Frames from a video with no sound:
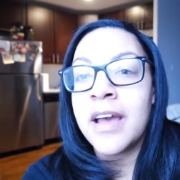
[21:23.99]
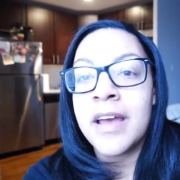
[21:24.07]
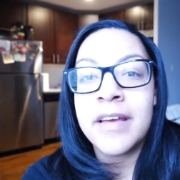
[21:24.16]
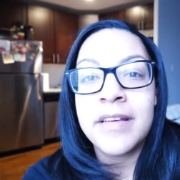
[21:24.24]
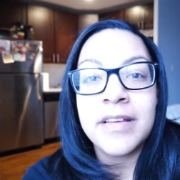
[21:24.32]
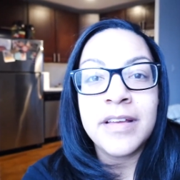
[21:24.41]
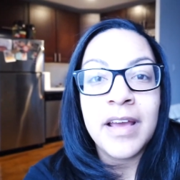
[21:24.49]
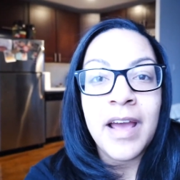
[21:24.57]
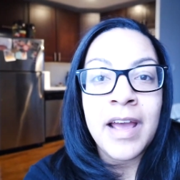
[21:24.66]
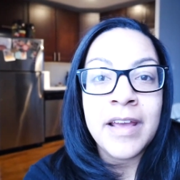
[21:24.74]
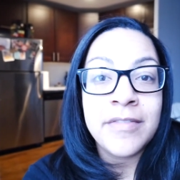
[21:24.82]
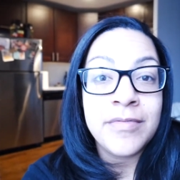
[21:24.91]
I
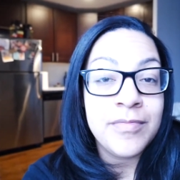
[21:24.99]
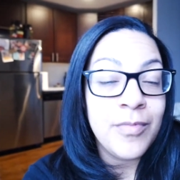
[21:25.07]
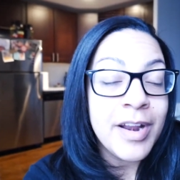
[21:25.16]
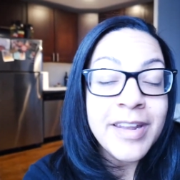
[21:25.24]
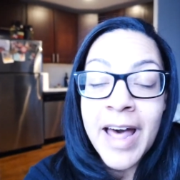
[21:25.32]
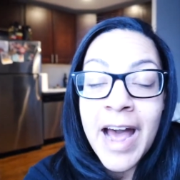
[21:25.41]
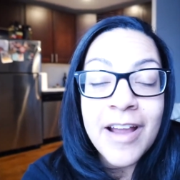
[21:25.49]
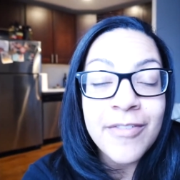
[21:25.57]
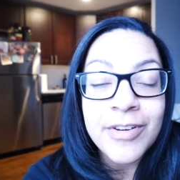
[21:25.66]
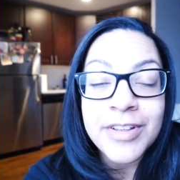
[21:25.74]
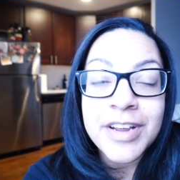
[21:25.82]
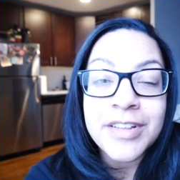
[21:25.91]
went
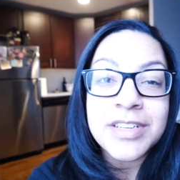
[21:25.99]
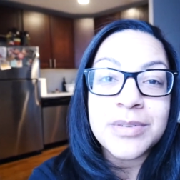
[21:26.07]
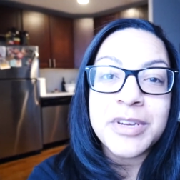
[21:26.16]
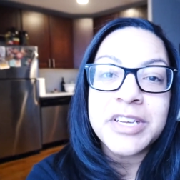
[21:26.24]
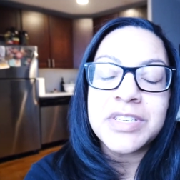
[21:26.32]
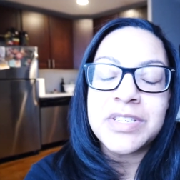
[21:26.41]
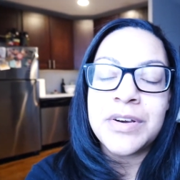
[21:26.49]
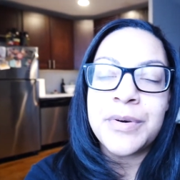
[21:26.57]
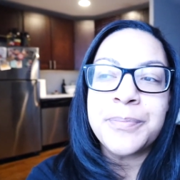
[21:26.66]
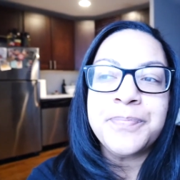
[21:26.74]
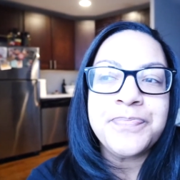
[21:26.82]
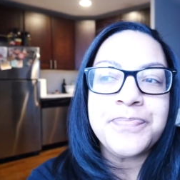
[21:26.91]
live earlier this week, so